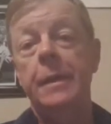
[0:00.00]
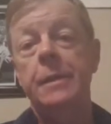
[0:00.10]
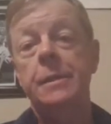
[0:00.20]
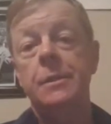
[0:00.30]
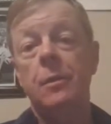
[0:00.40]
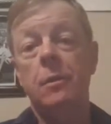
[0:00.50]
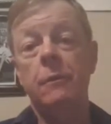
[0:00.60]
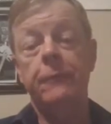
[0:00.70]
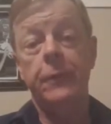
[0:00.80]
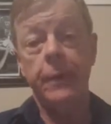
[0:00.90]
is
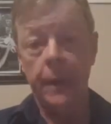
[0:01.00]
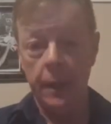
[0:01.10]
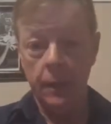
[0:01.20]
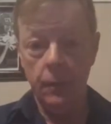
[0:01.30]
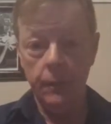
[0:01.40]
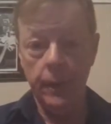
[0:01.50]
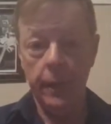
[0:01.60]
all for now.